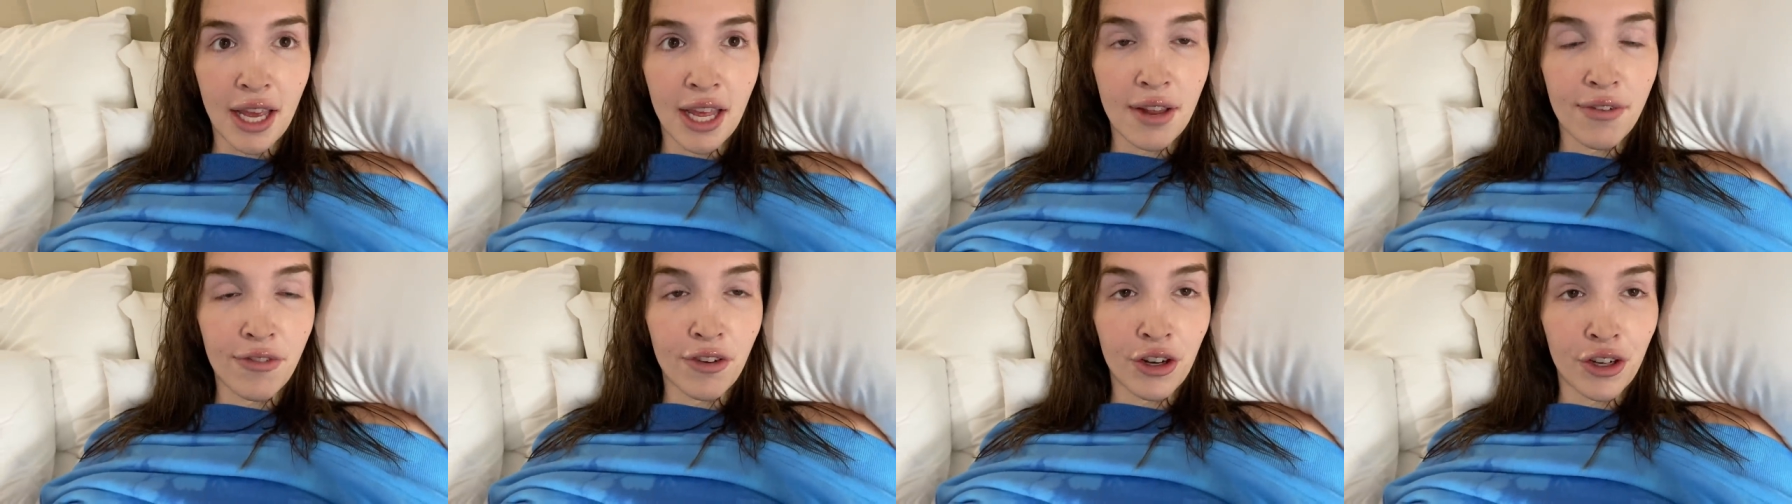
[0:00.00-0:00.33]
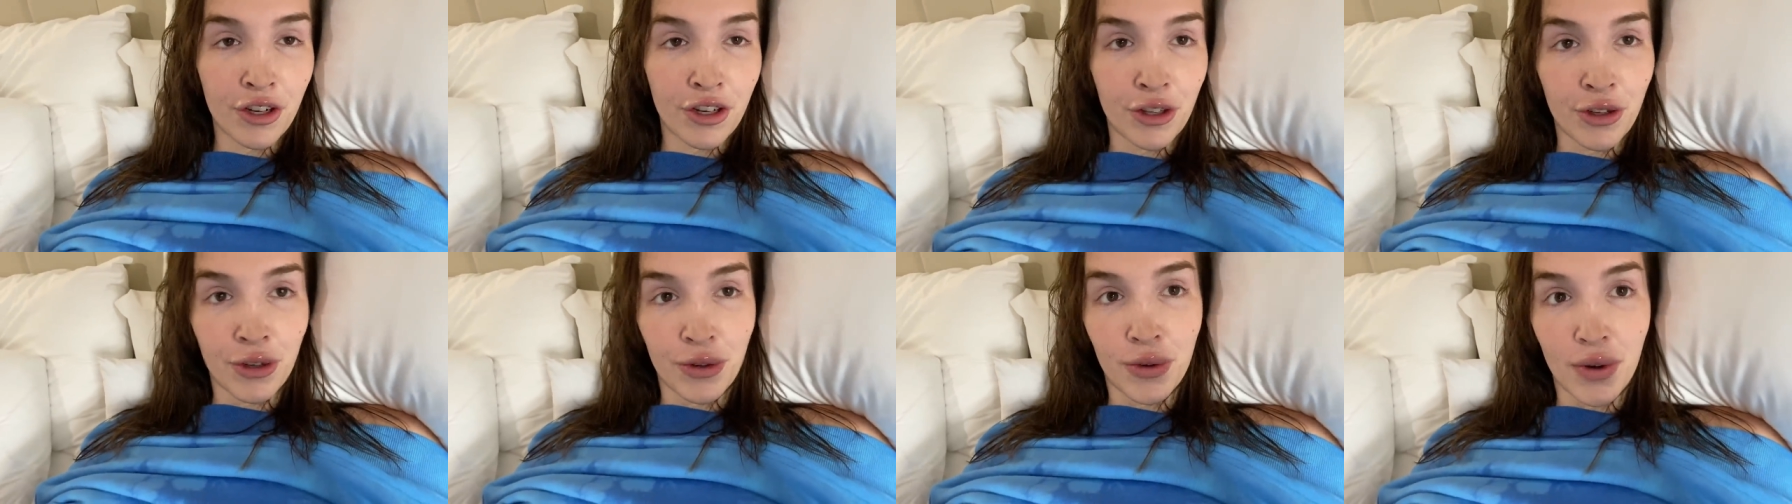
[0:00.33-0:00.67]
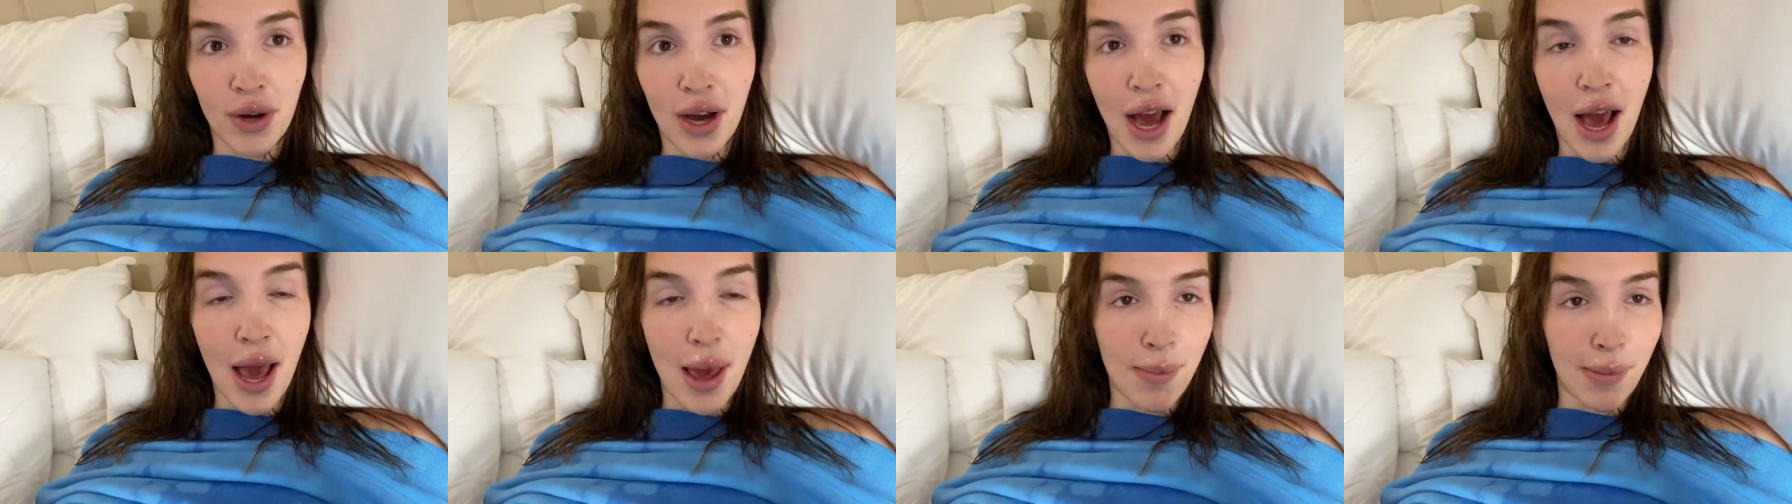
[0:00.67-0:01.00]
And if you're new,
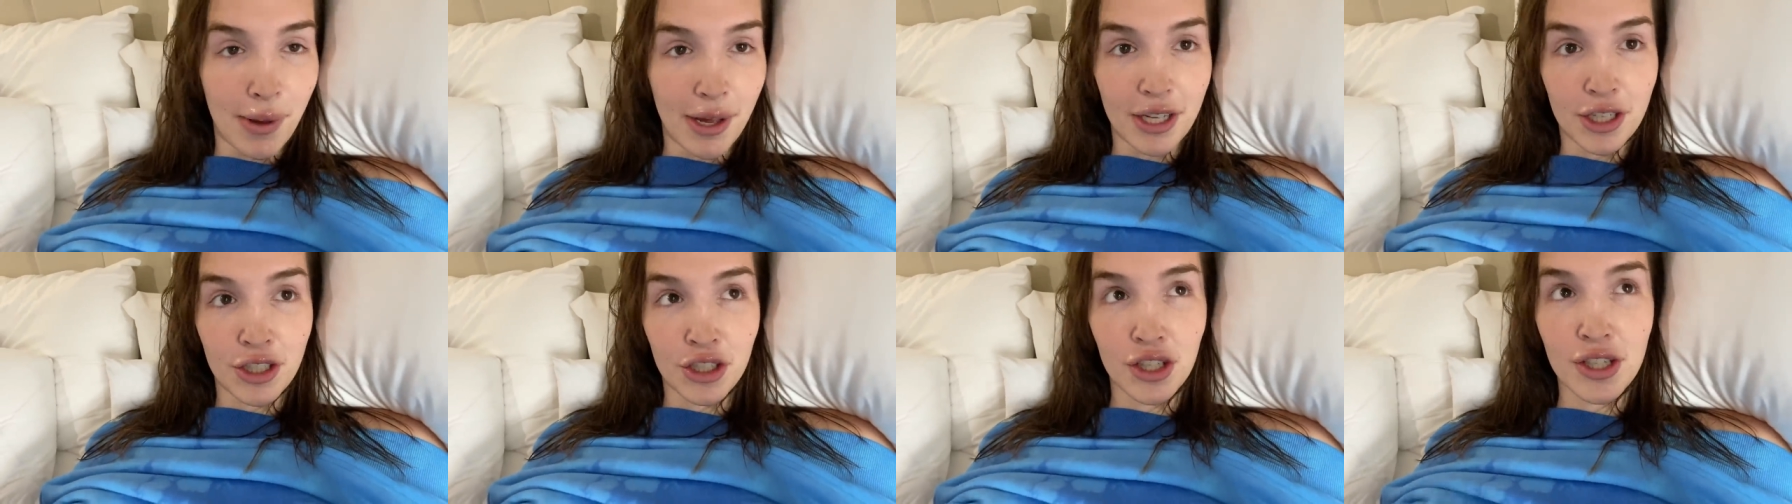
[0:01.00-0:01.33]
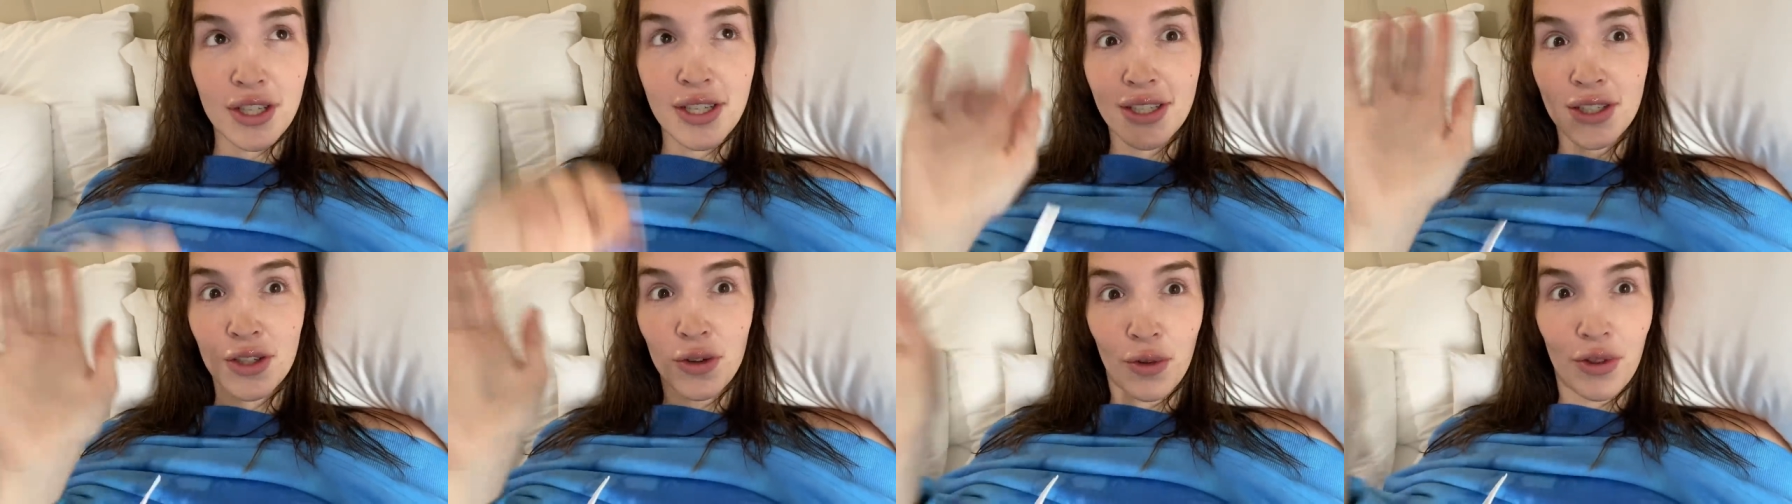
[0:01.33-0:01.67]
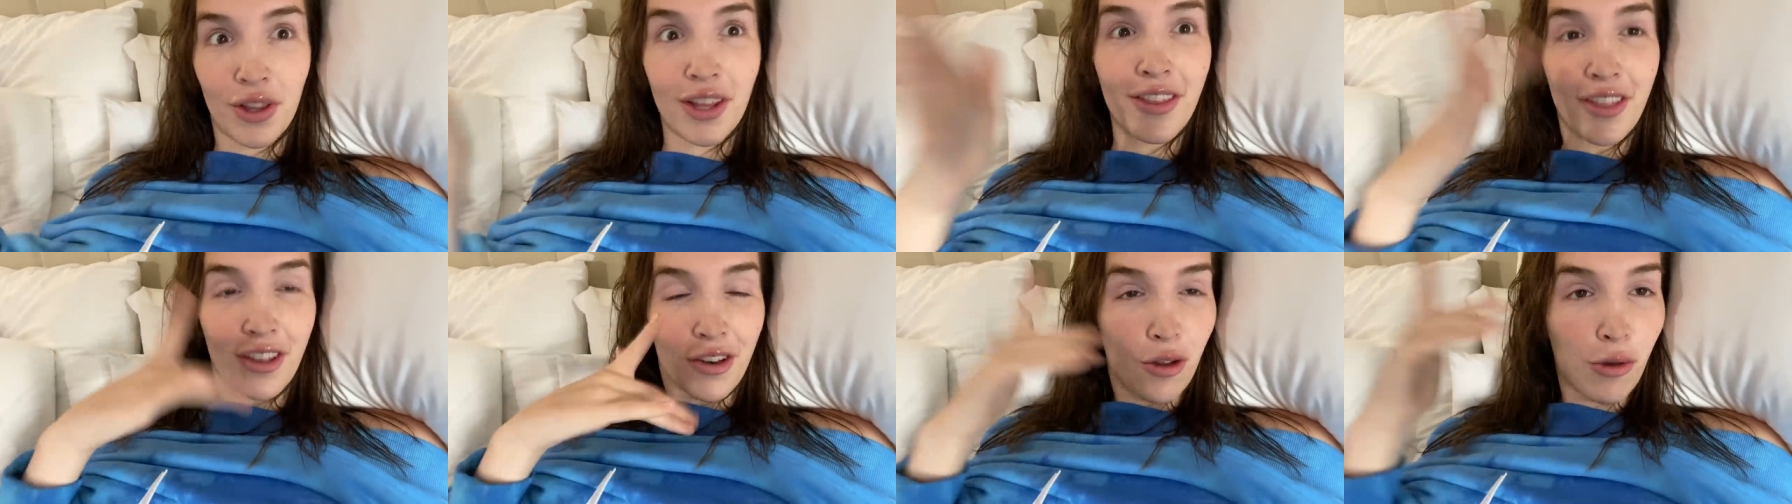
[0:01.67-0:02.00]
hi bitch, this is
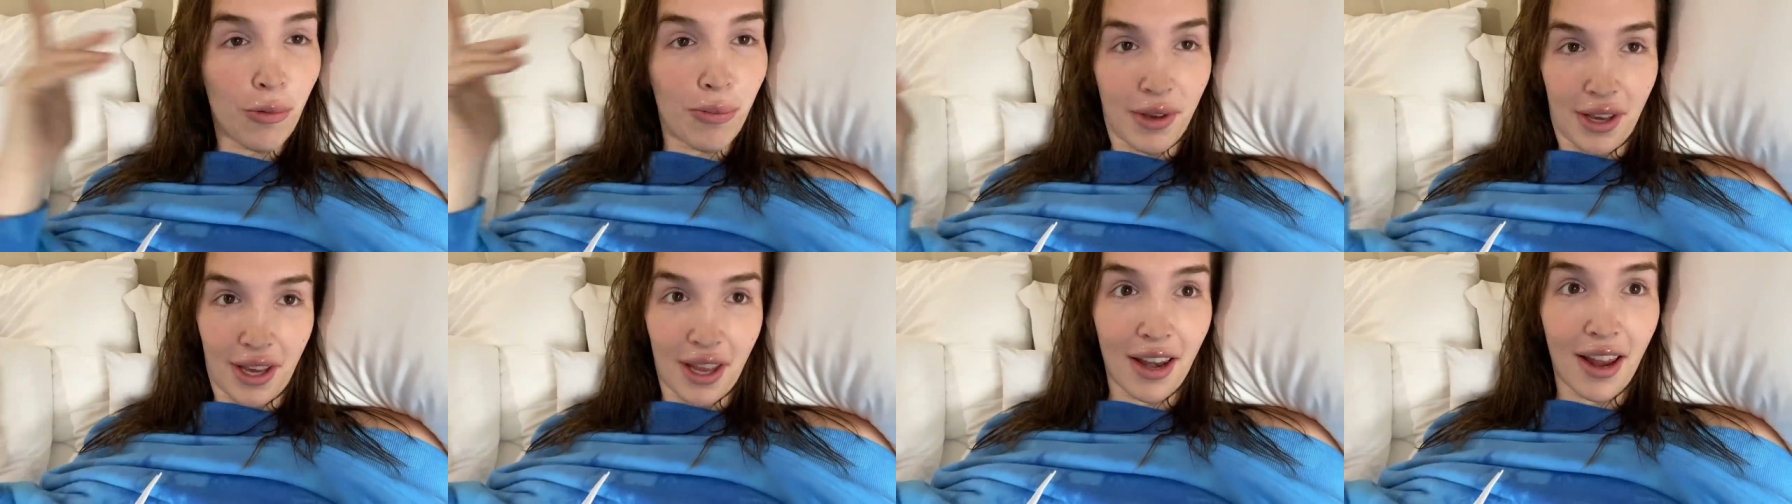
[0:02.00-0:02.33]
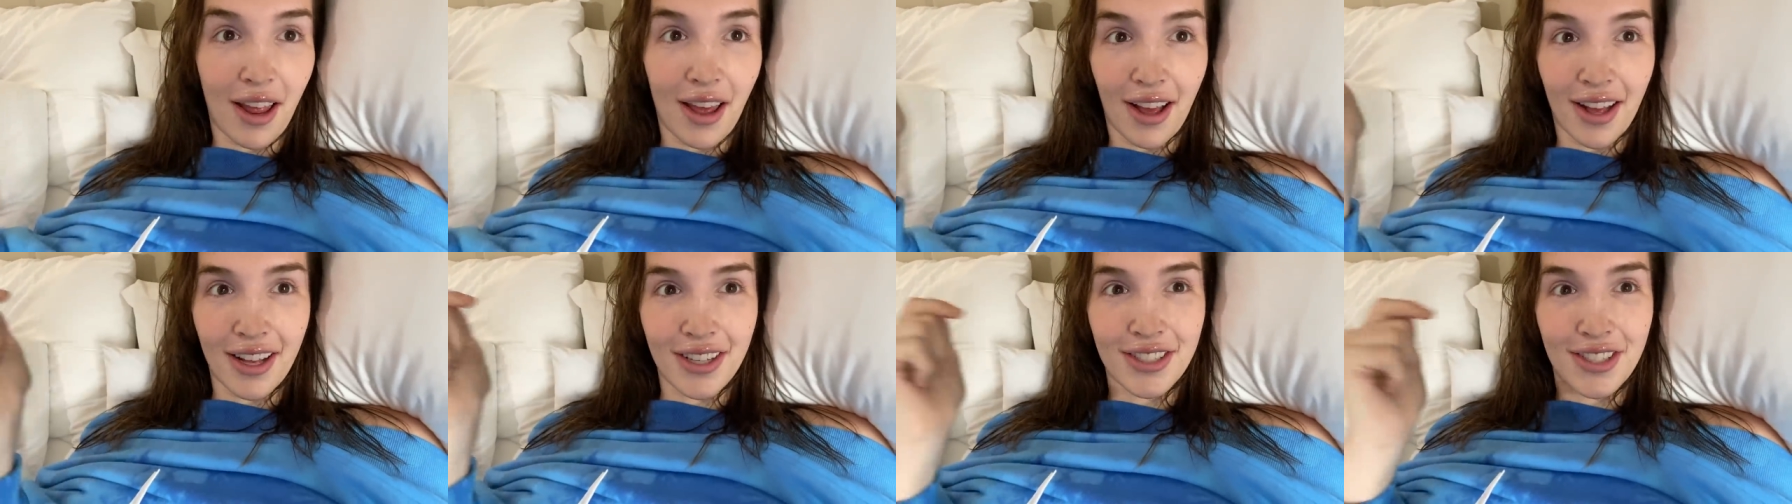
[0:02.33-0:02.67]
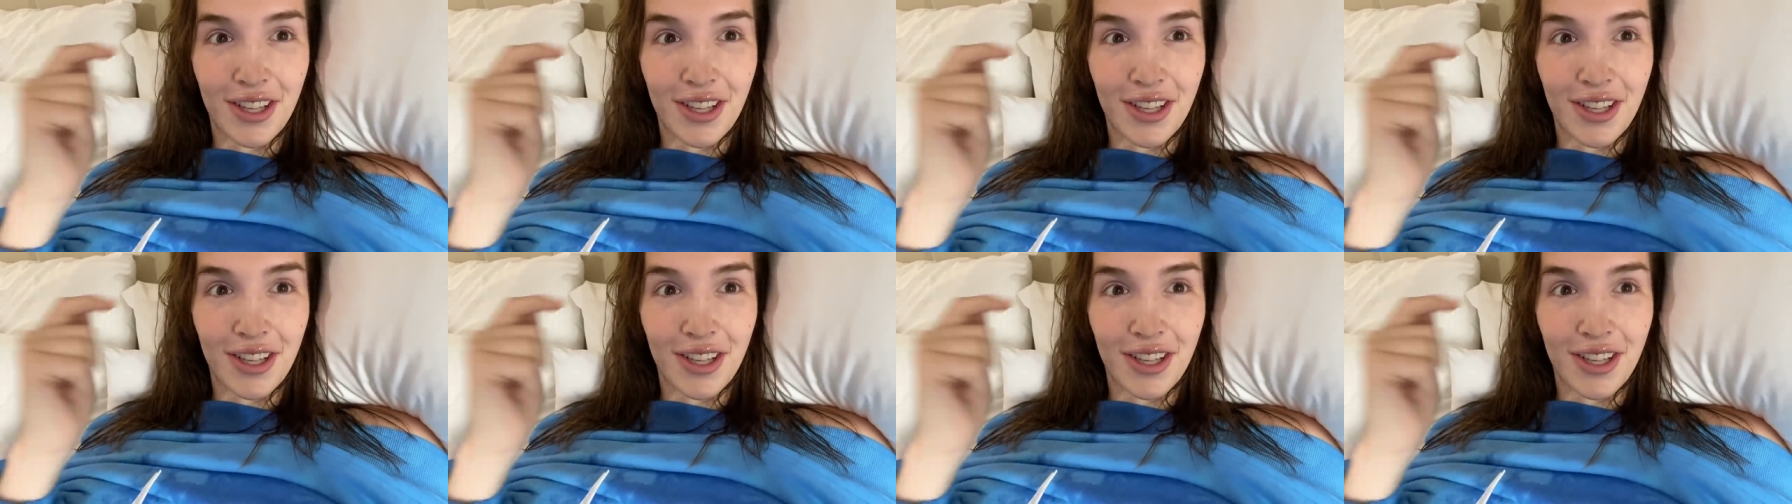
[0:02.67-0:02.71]
only the new beginning.